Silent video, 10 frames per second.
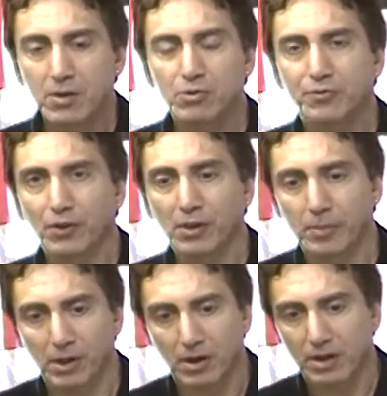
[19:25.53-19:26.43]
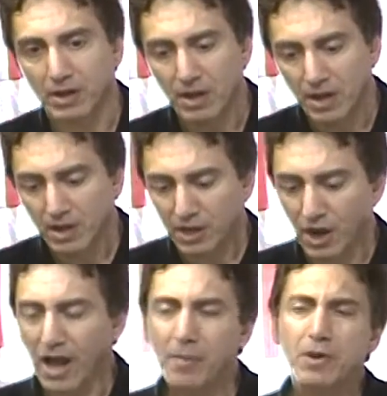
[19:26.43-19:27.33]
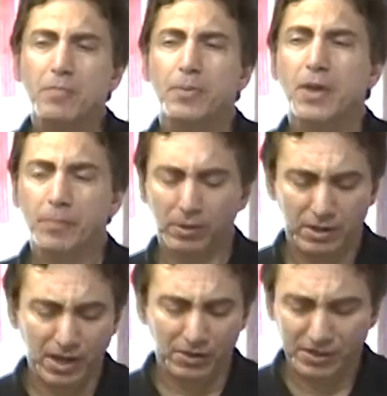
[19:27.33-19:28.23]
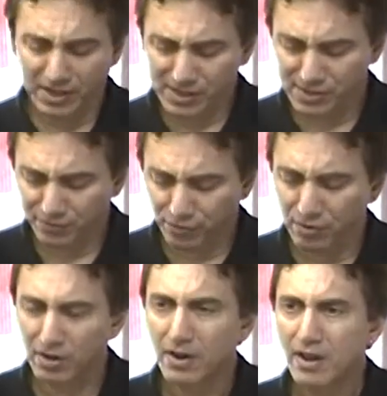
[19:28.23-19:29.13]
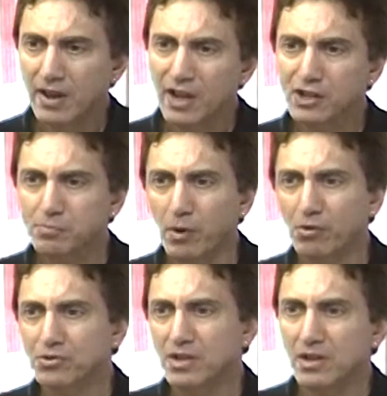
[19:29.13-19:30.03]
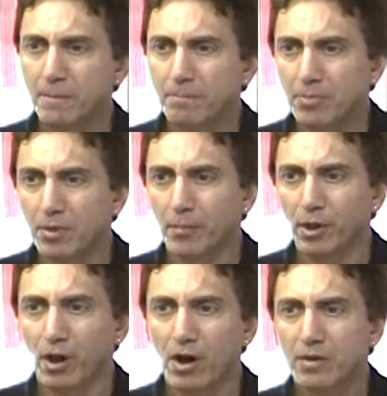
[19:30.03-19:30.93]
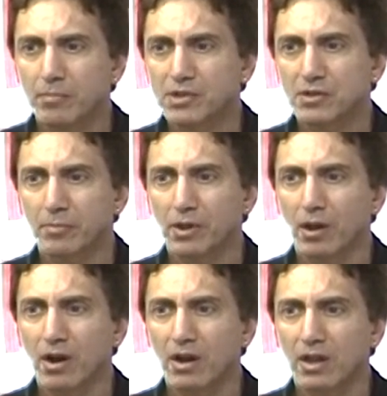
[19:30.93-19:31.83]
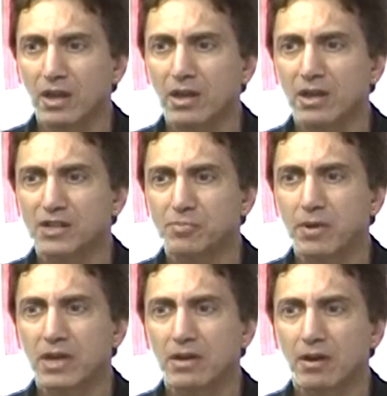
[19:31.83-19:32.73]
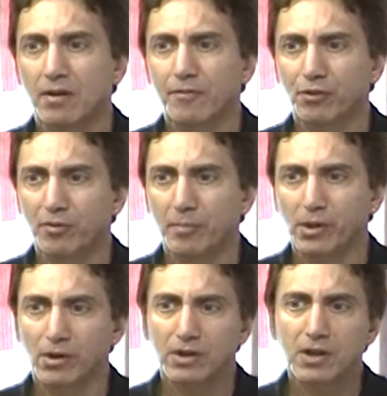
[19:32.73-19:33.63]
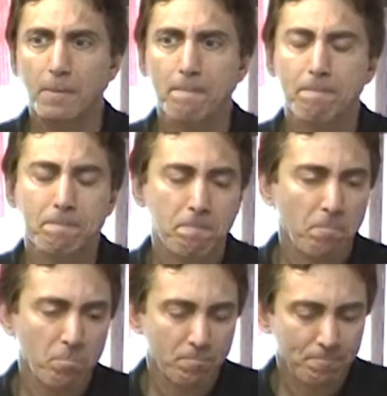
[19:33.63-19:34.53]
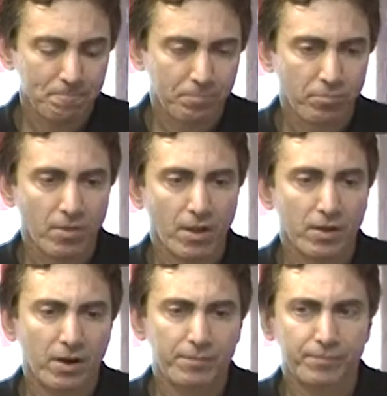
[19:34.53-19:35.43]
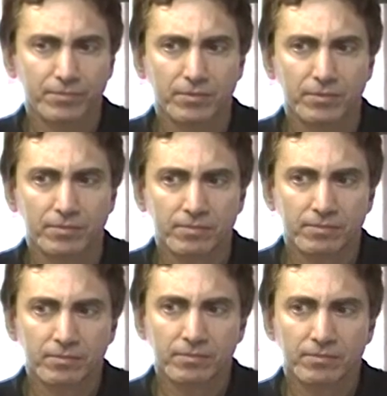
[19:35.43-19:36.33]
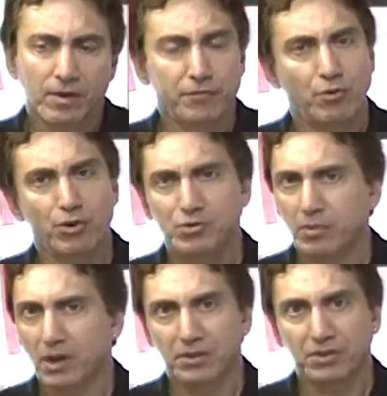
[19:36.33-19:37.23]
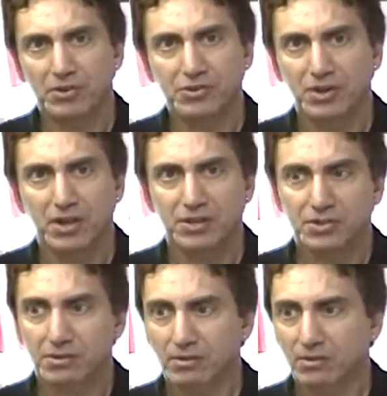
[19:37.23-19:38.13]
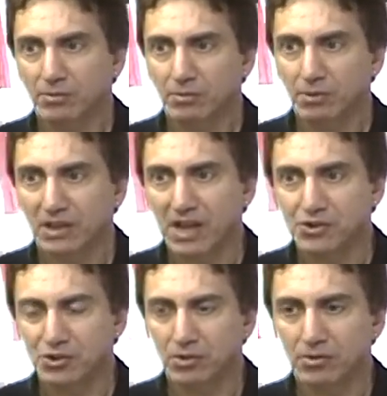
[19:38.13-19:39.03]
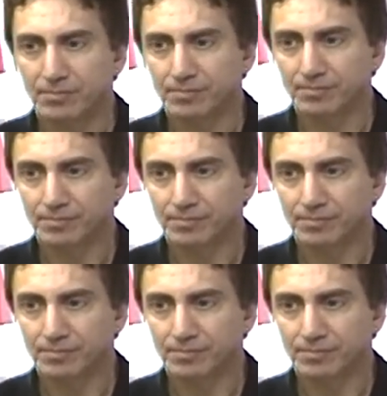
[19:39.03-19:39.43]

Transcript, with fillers: He was full of malarkey. You know how many people yelled at us for exposing Malark, Mr. Malarkey as being full of malarkey? And certainly not being a Christian. Of course, we got tons of hits with that show.